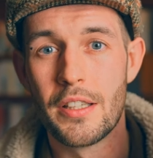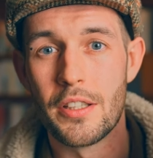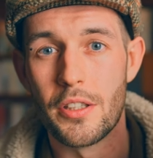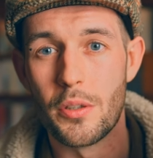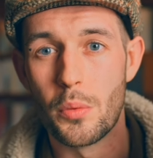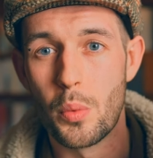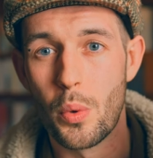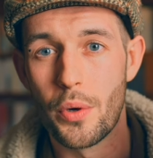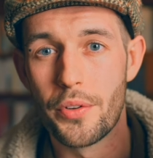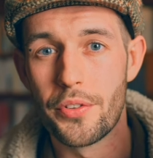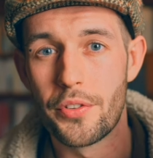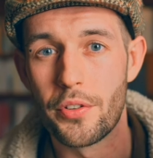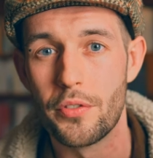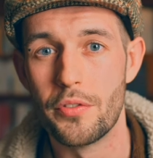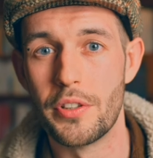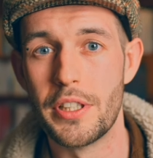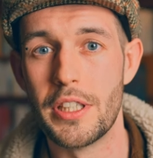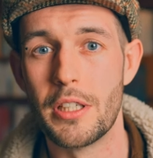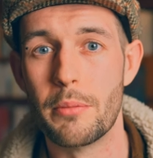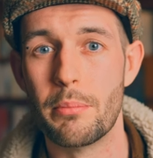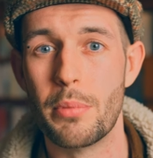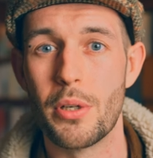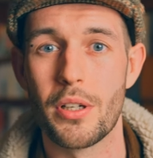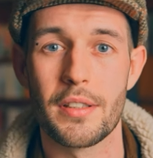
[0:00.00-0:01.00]
You want to
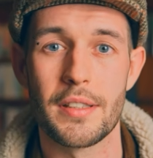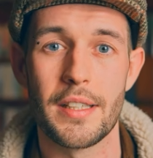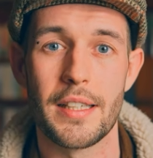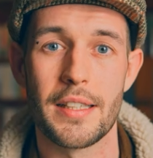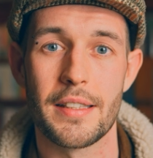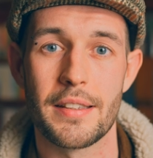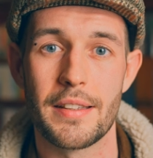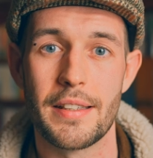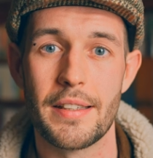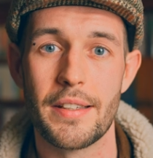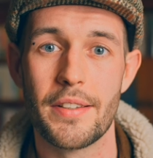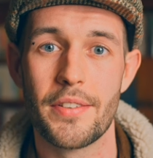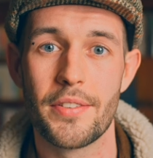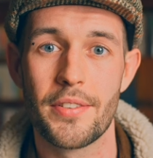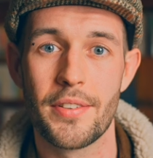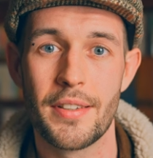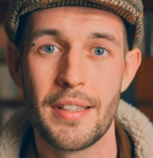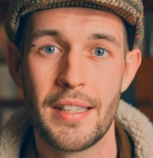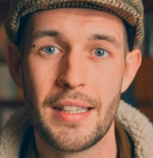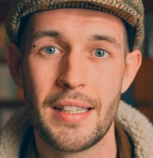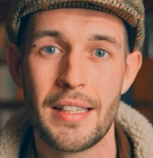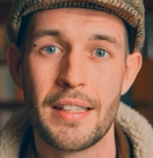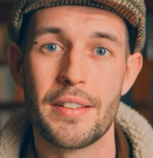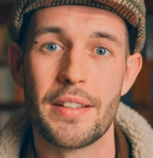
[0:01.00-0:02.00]
read a book like this
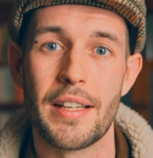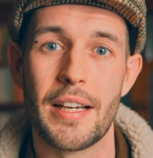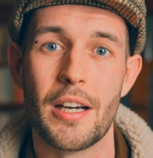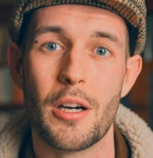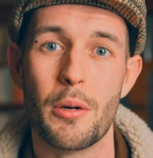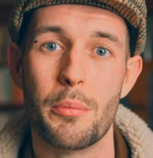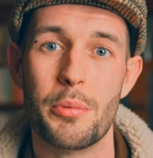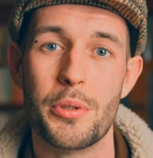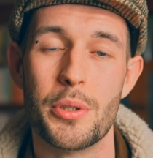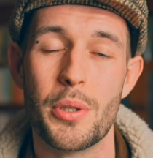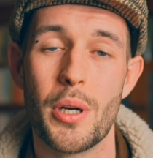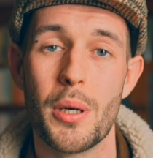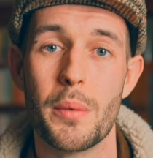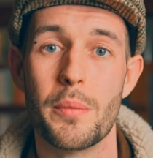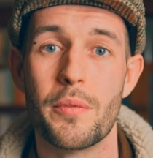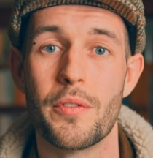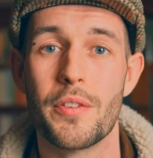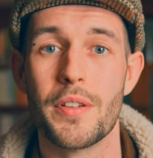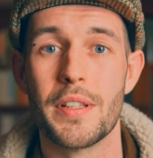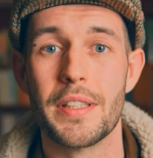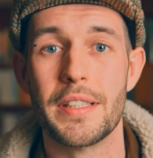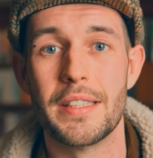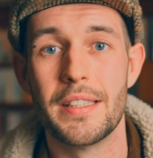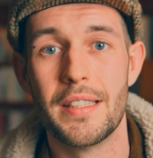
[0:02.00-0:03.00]
to help you
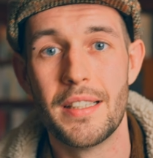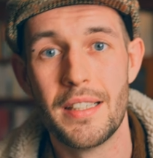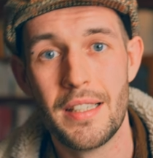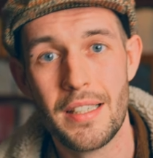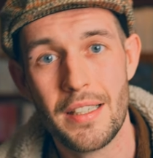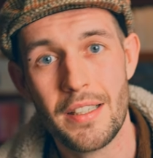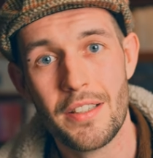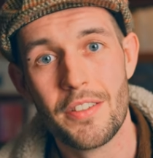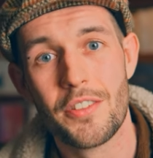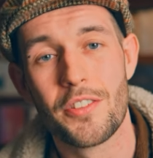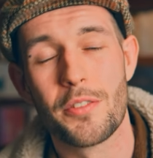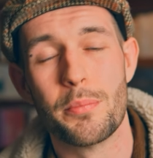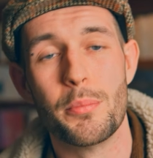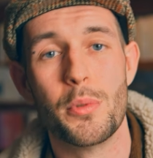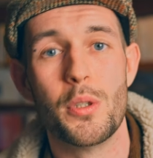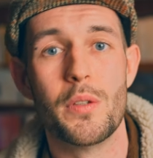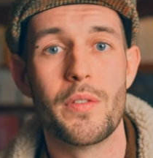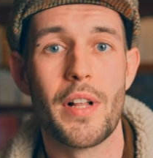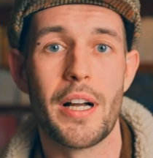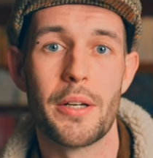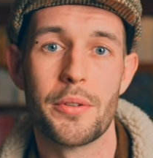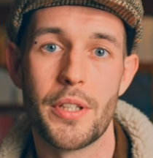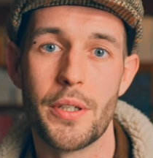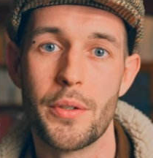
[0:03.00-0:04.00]
hopefully smooth
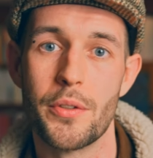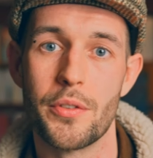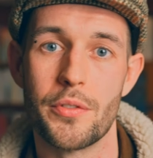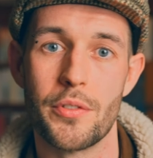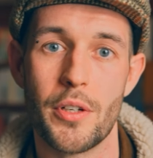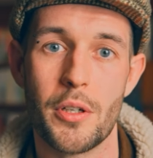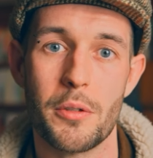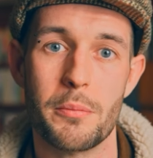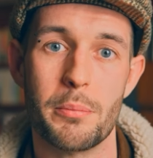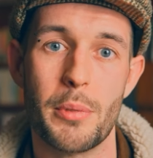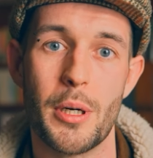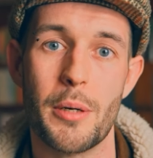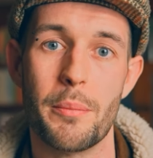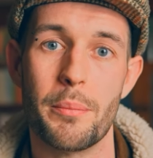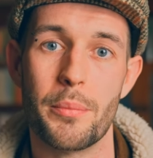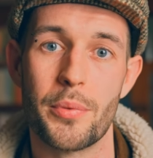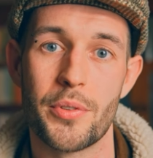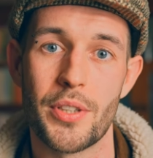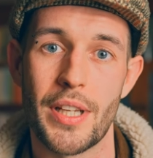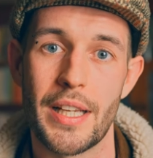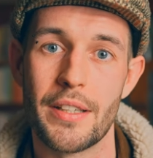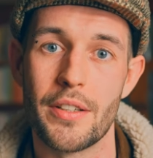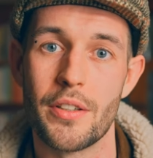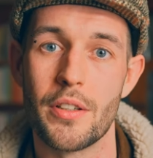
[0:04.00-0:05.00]
out those road
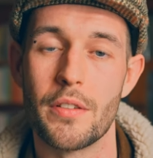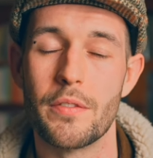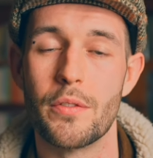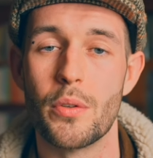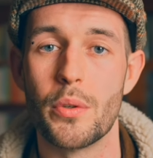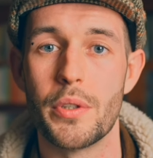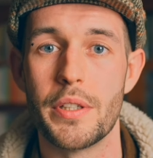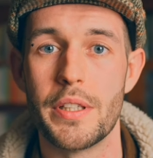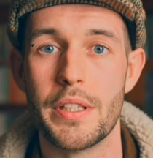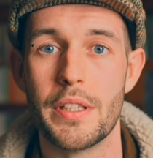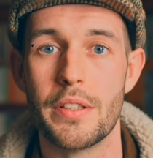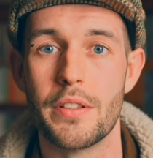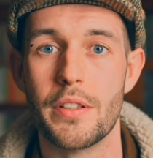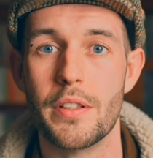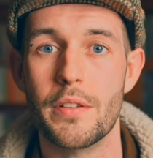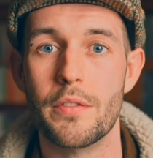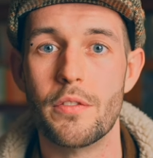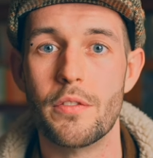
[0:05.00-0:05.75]
bumps and avoid the